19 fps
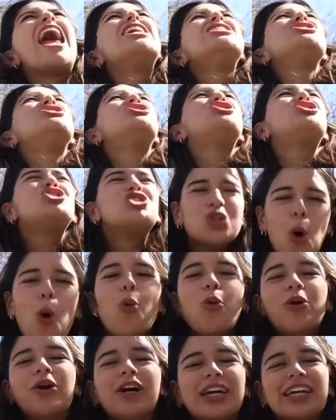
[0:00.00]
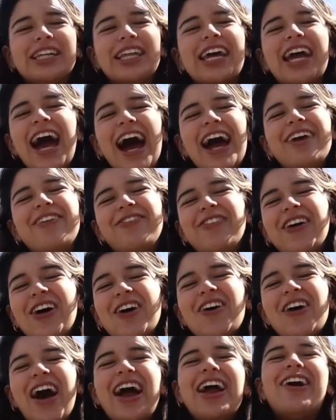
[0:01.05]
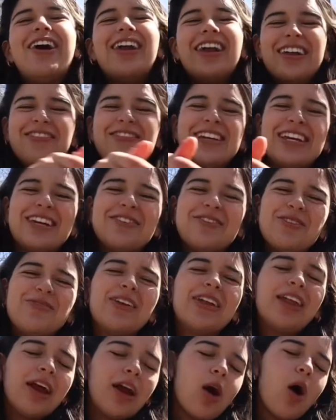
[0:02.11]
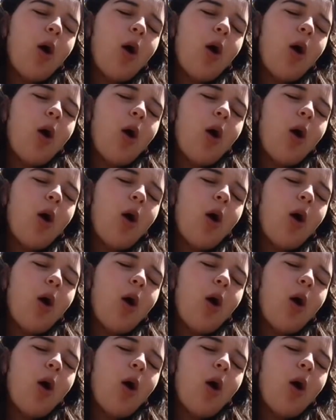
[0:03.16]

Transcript: so good. Like I felt I got out of the interview being like,